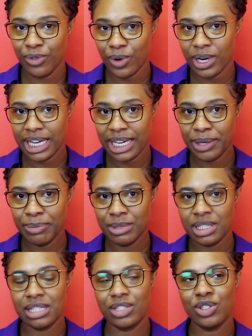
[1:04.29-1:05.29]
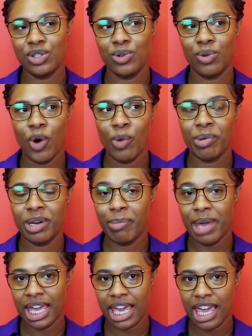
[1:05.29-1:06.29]
for him, to open a
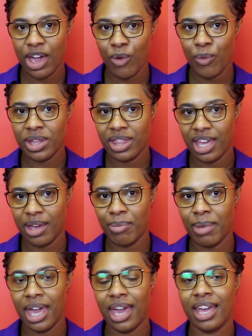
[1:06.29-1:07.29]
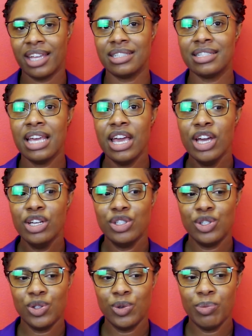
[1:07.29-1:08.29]
bank account with him, and
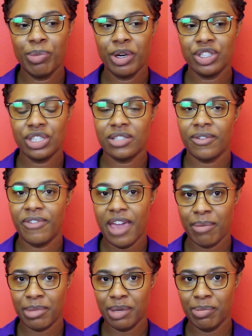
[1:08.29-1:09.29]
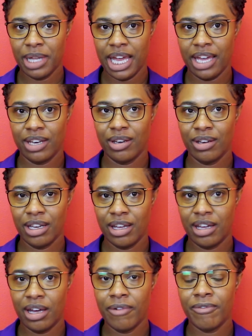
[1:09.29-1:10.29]
to purchase a family plan,
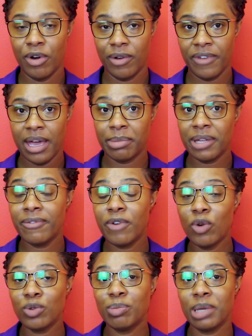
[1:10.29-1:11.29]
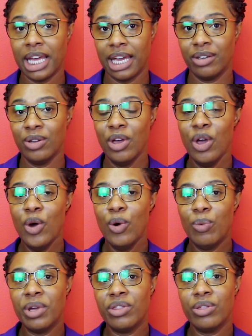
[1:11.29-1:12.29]
a family phone plan
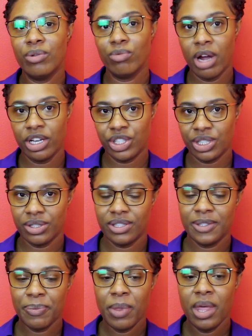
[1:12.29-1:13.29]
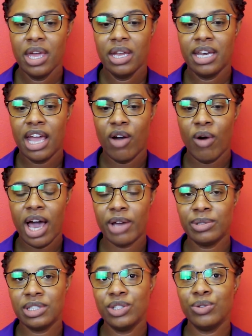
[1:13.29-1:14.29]
with Rogers. Now, I
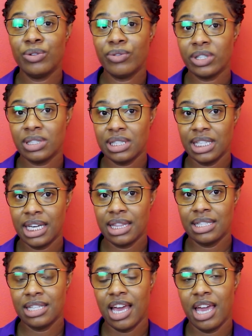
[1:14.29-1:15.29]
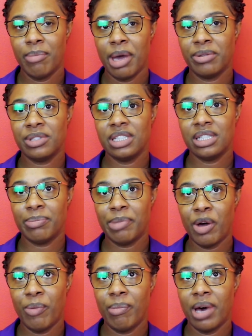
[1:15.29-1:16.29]
was in university at the time. I was in
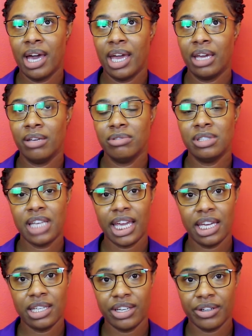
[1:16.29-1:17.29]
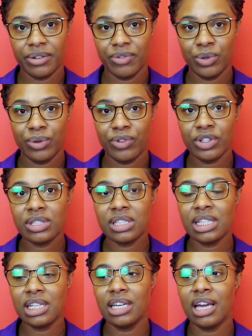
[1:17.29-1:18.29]
about my second year of
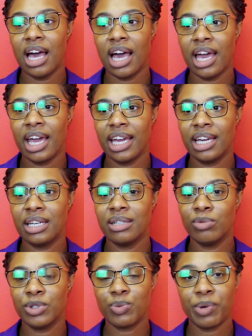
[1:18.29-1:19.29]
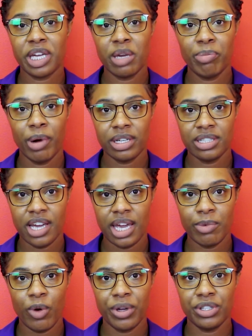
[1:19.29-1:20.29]
university. I was working
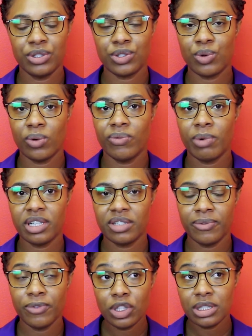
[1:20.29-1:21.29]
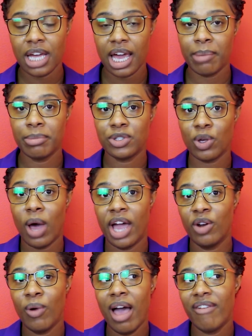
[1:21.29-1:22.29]
part-time, going to school full-time, so
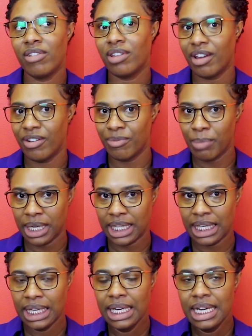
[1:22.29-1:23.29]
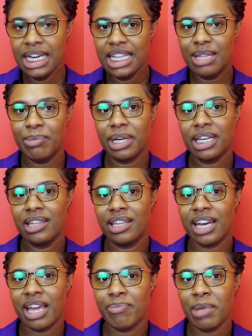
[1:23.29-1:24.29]
I don't have a lot of money. The money
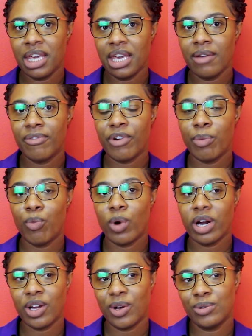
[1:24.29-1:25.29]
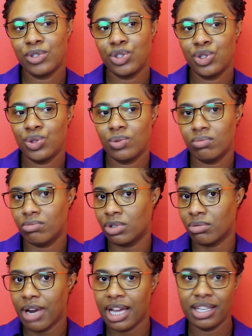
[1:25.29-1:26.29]
that I'm making from work goes
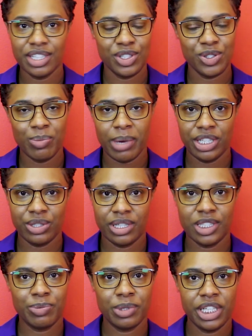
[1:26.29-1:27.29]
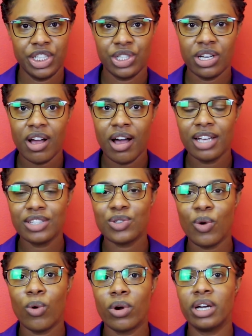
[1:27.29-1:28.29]
directly to my transportation
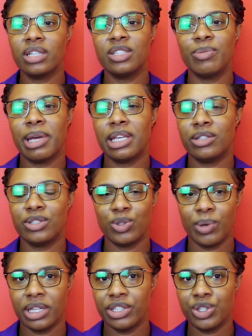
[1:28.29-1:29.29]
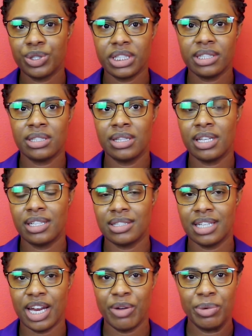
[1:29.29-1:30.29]
costs or to my little toiletries and things
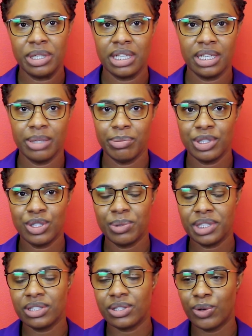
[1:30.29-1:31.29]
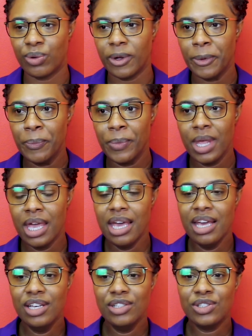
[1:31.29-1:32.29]
that I would need in between school.
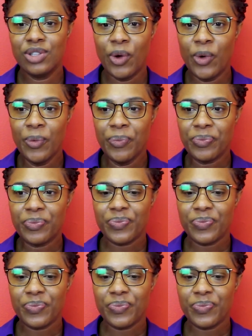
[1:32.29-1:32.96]
So